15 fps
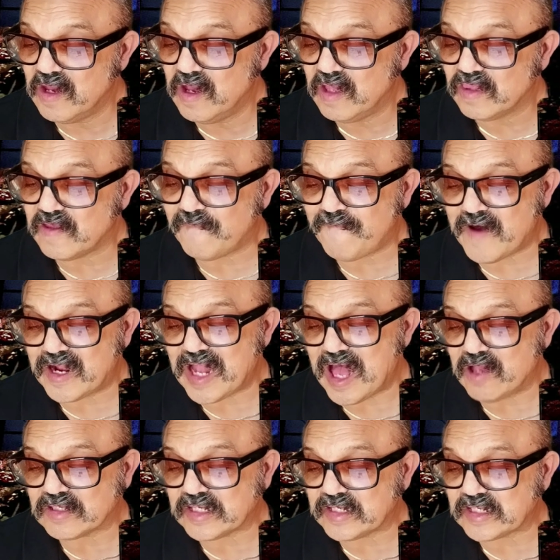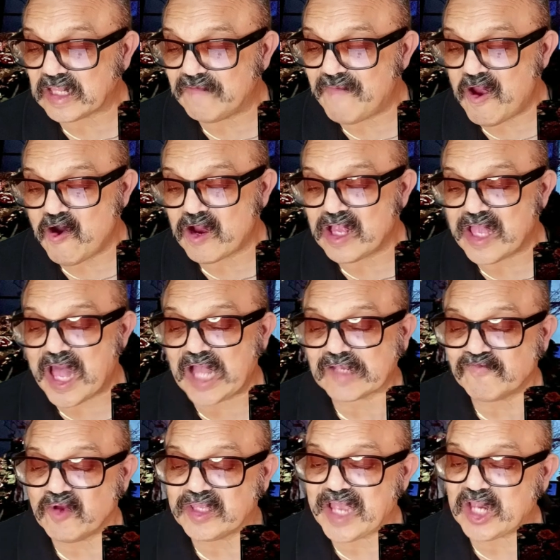The Funhouse is an American
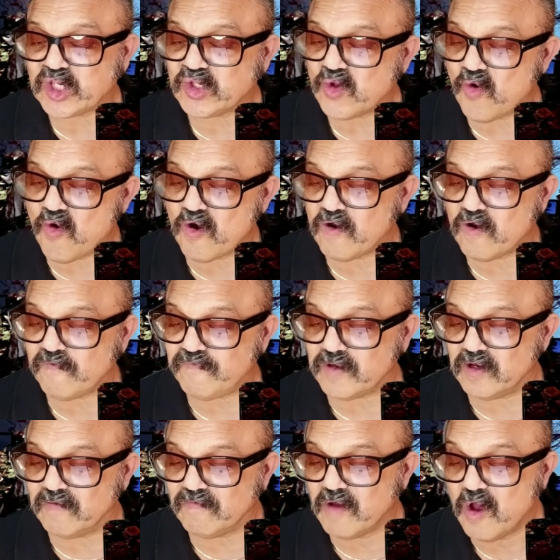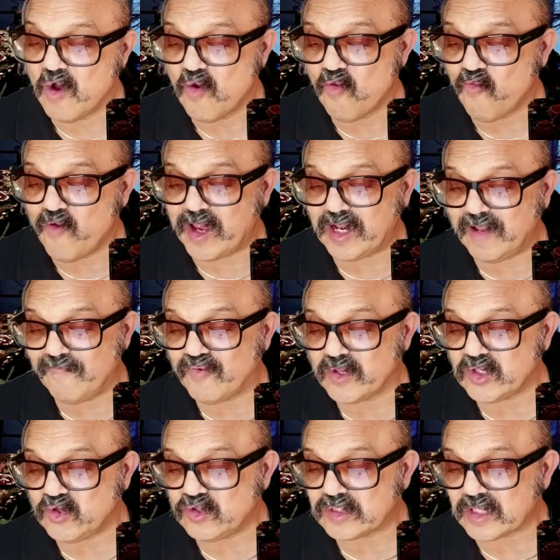exploitation horror film written and
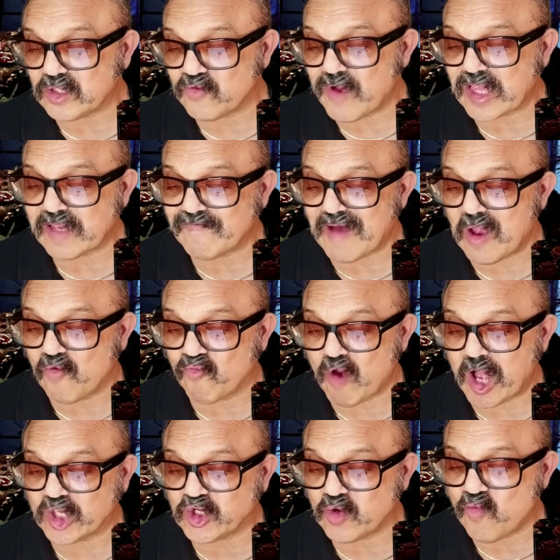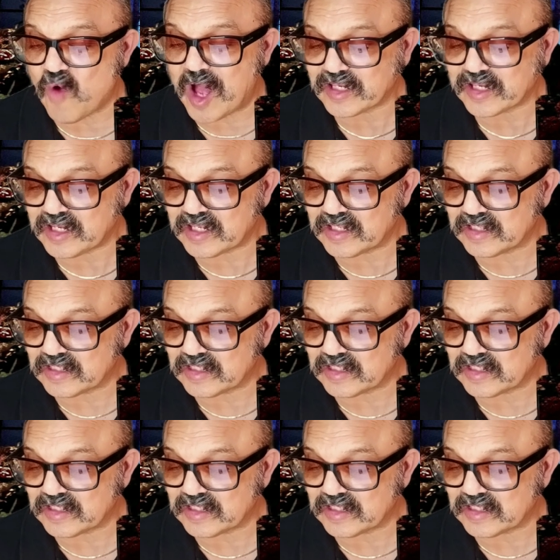produced and directed by Roger Watkins.